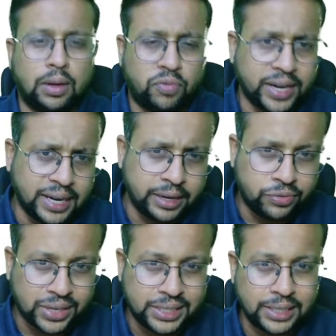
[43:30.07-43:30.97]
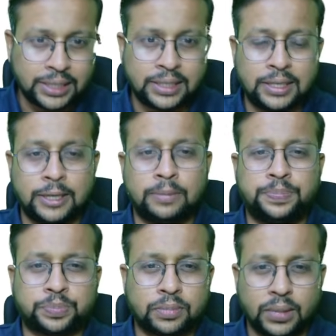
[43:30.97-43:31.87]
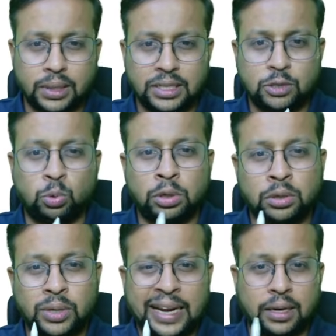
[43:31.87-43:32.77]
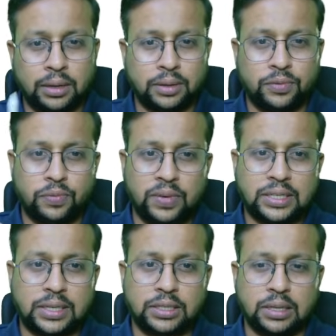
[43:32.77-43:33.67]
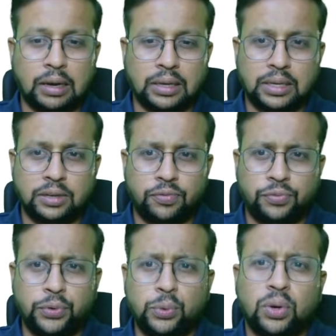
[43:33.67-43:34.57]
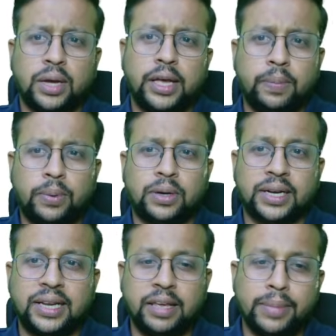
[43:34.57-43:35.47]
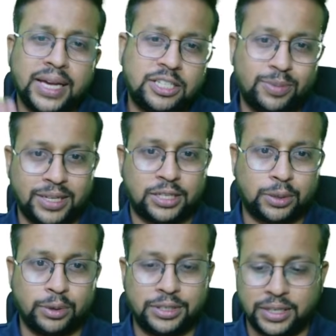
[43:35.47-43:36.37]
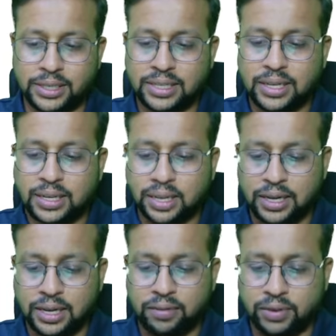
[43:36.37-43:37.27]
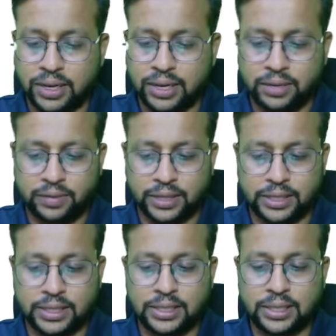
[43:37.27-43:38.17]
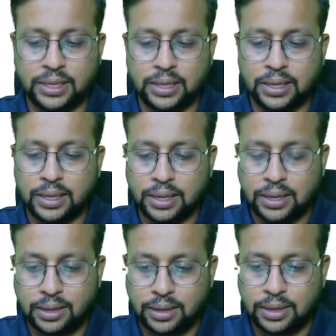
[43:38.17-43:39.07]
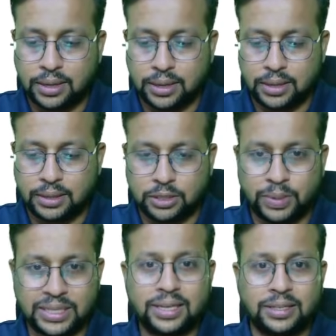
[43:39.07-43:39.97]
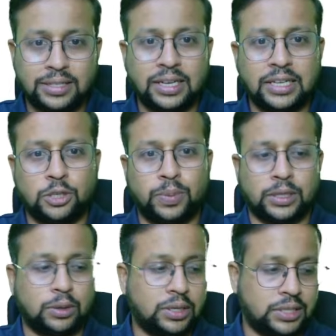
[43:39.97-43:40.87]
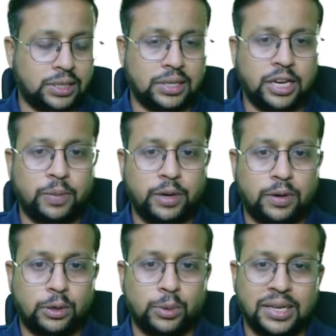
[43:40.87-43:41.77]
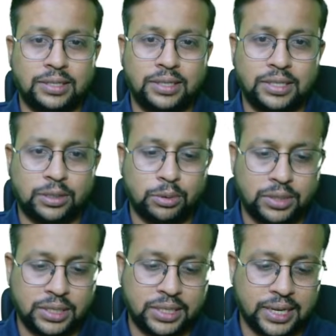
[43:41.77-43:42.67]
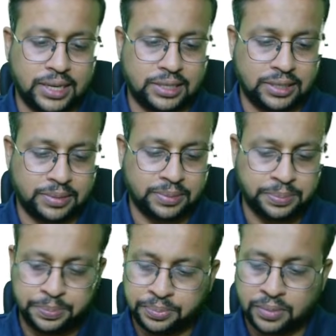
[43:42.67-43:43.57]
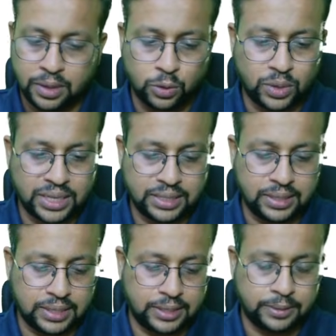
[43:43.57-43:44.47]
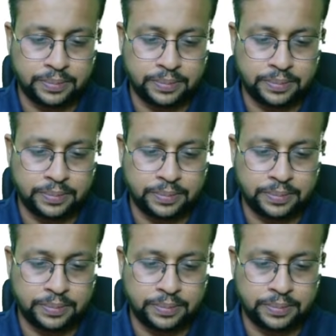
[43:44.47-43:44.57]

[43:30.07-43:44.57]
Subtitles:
Fungal infections. I just want to discuss a few important image-based questions in fungal infections. So basically, these are histopathology. Anybody want to answer these questions? Can answer. So what is this?